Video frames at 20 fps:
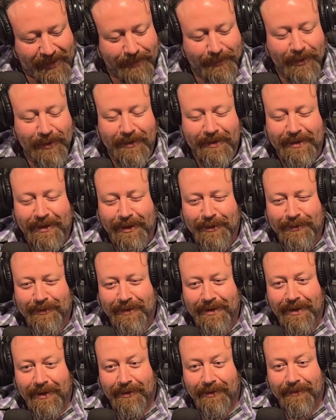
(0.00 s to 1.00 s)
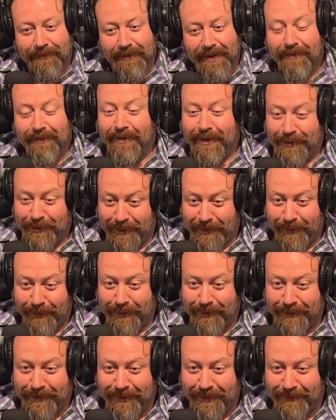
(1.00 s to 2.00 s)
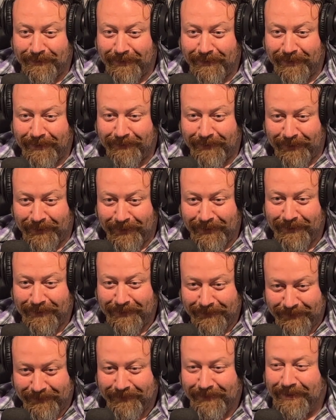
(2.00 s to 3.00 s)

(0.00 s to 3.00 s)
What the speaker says: the middle of the country, they don't even have vegetables, is what I've learned.